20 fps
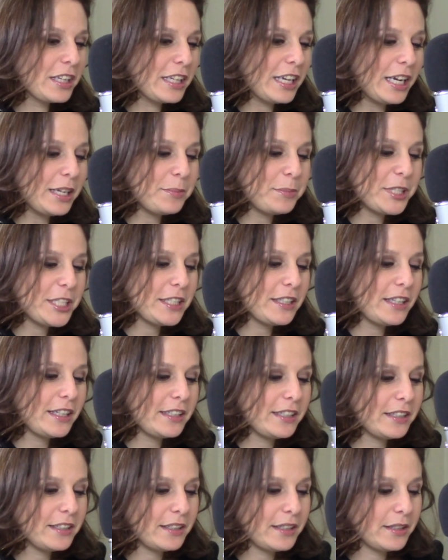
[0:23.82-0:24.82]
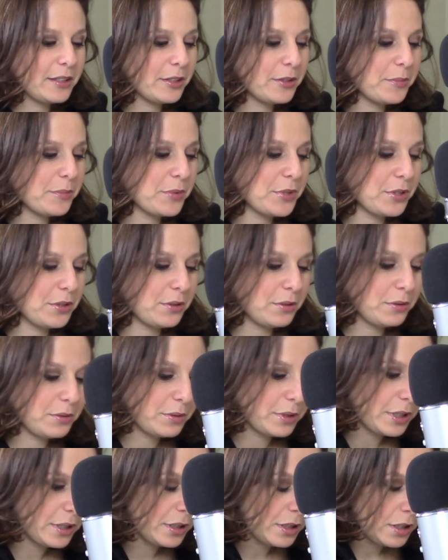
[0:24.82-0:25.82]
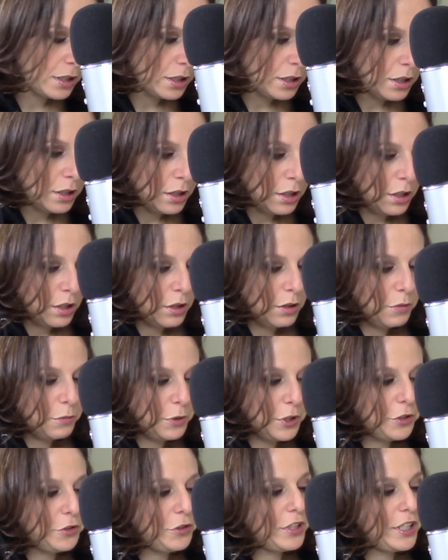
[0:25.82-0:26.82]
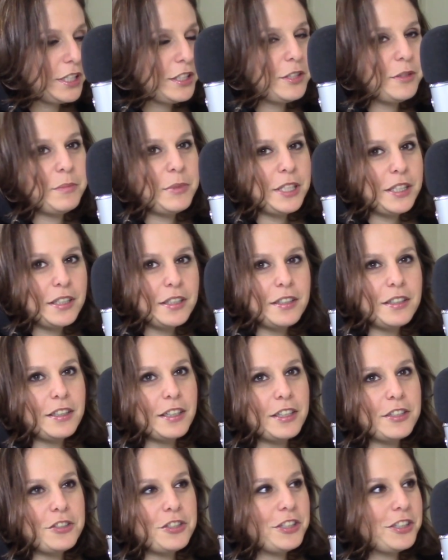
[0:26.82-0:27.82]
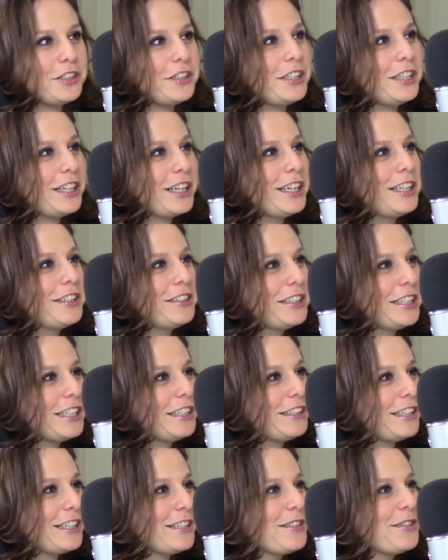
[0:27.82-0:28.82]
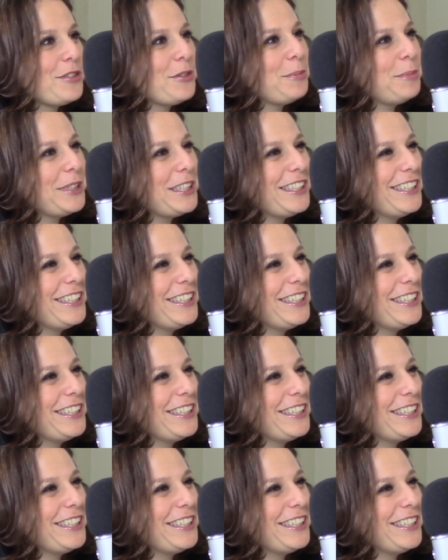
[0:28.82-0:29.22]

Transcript: Yeah, I'd be delighted. So we're trying to make engineering hiring less stupid.